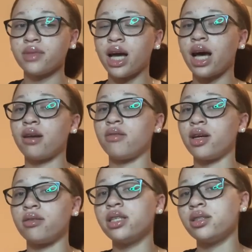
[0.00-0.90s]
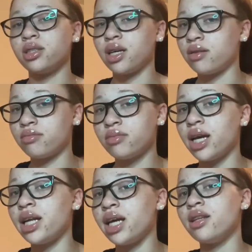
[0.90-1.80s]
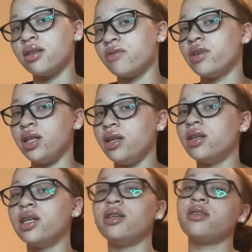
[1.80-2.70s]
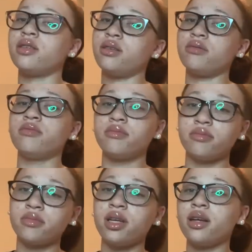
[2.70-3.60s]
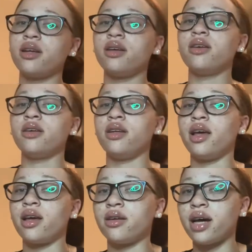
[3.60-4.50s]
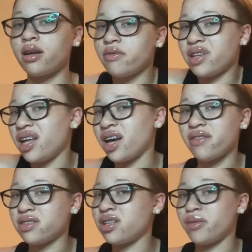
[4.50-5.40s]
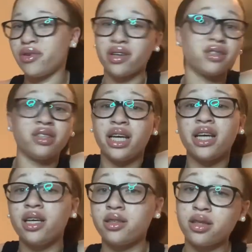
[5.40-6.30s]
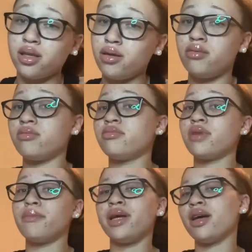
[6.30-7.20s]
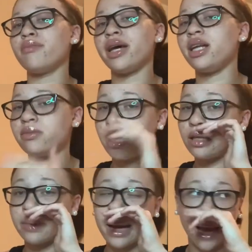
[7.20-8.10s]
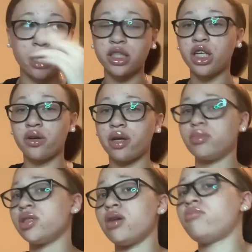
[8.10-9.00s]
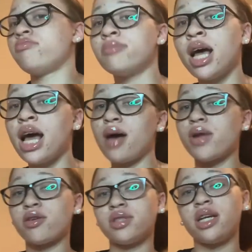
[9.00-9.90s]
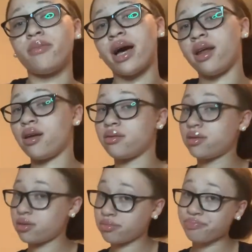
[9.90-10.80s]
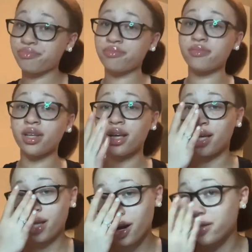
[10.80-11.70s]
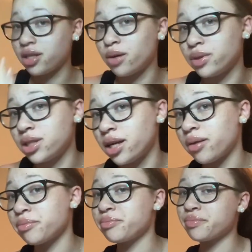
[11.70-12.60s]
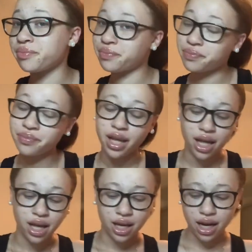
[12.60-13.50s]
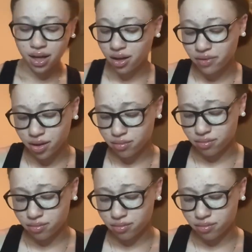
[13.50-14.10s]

I don't know. It's a show. And they look really good. So, yeah. I don't really have a celebrity crush. Diggy is cute. But Young Man is my husband. I can't cheat on him. So, I'm not going to say nobody else. He already knows what's up. And I love him.